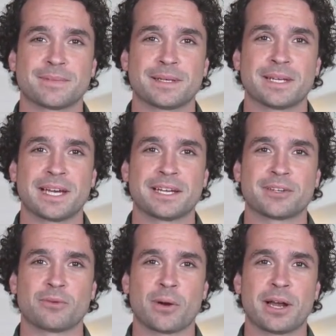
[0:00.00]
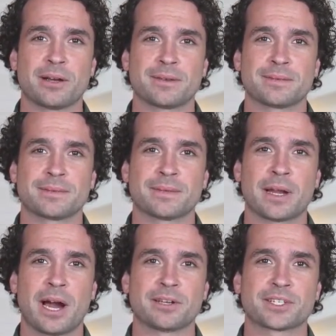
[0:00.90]
In the case of water,
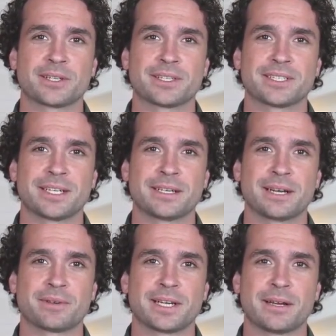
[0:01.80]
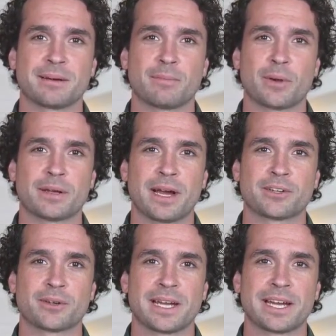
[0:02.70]
oxygen is significantly more
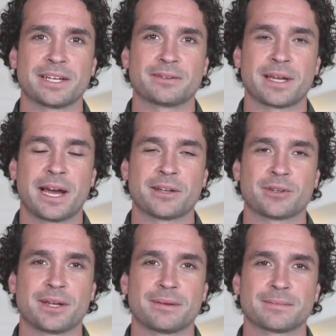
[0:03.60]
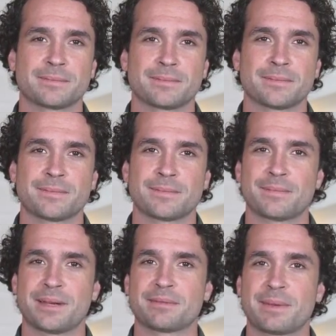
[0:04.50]
electronegative than hydrogen.
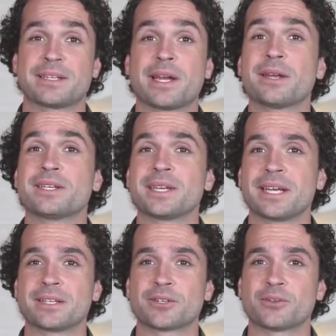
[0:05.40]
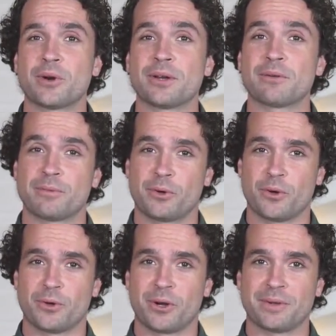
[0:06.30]
This means oxygen has a stronger
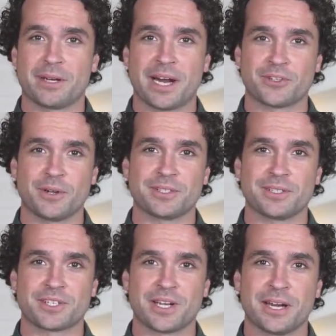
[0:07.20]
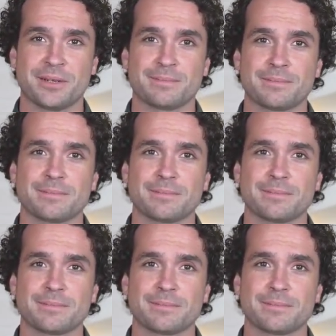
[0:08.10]
pull on the electrons they share.